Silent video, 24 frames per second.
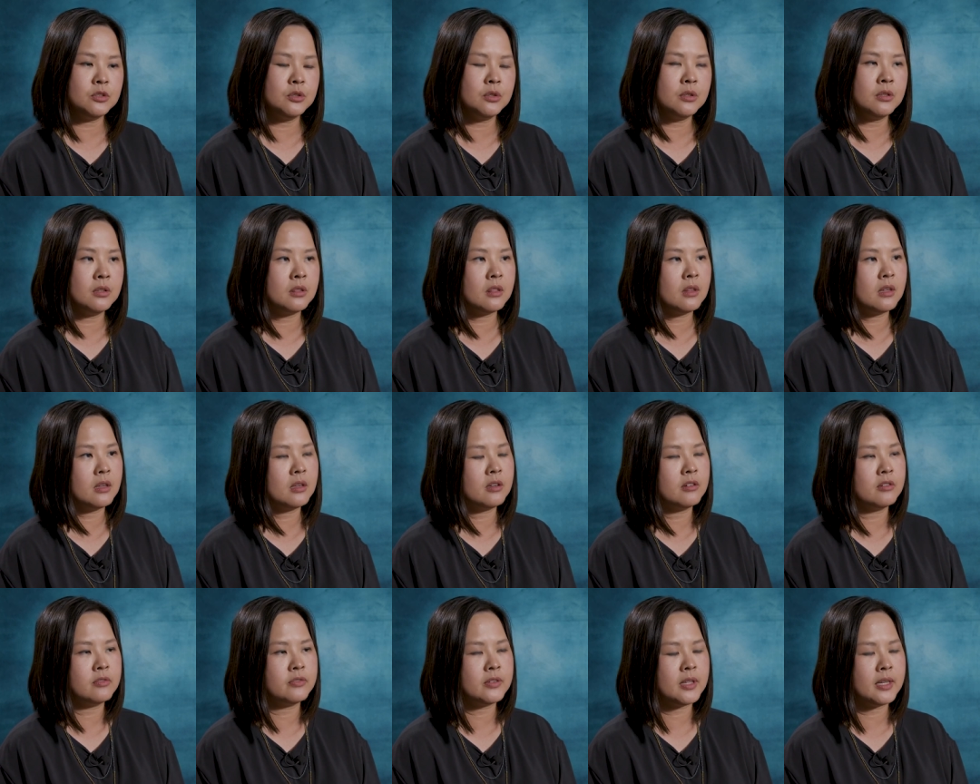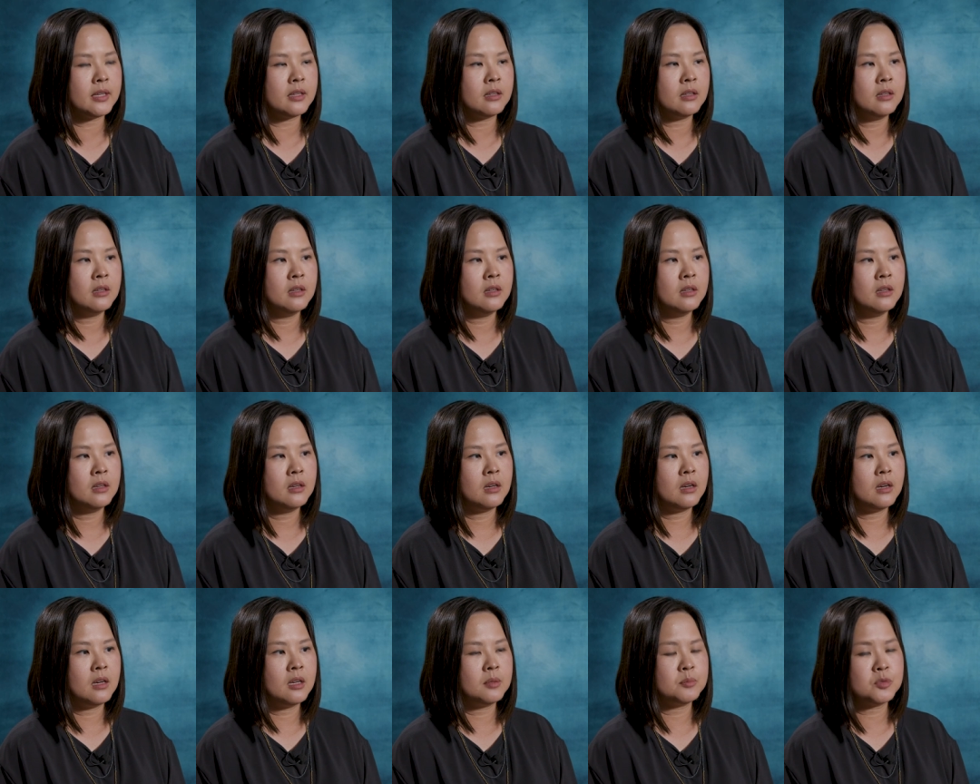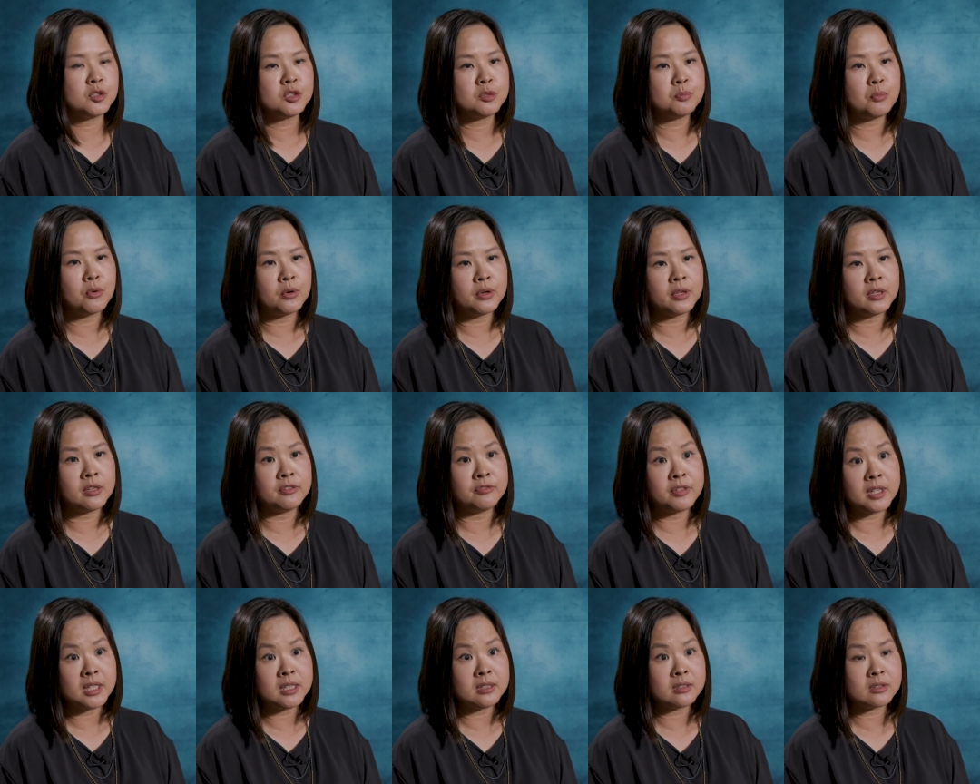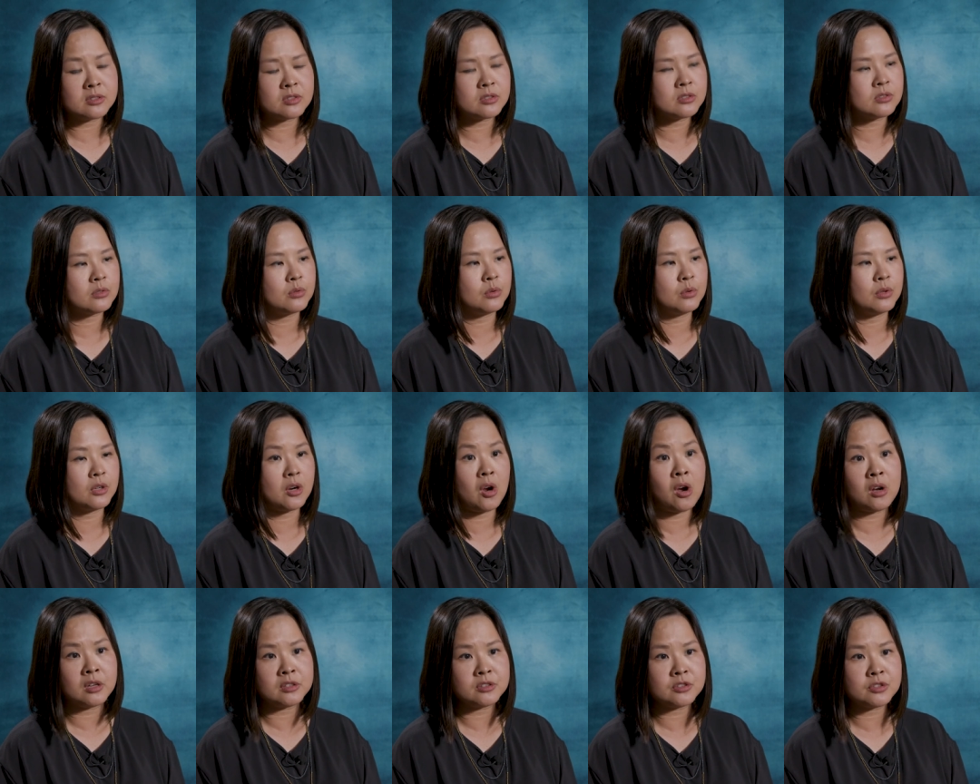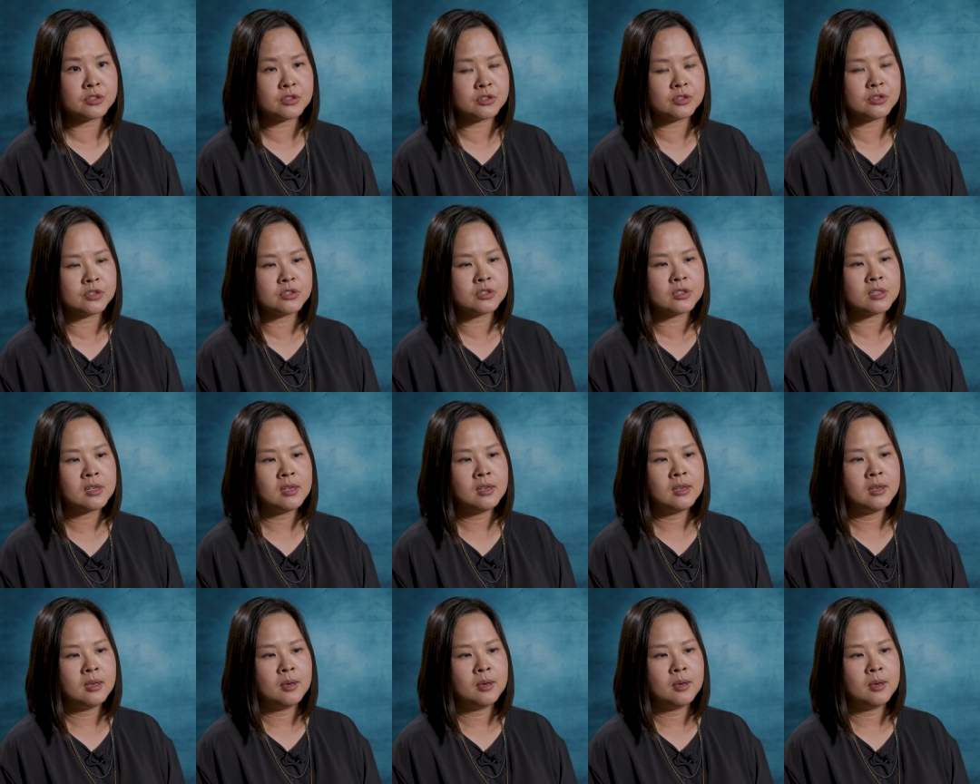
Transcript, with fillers: You could think of like um, sporting events or concerts,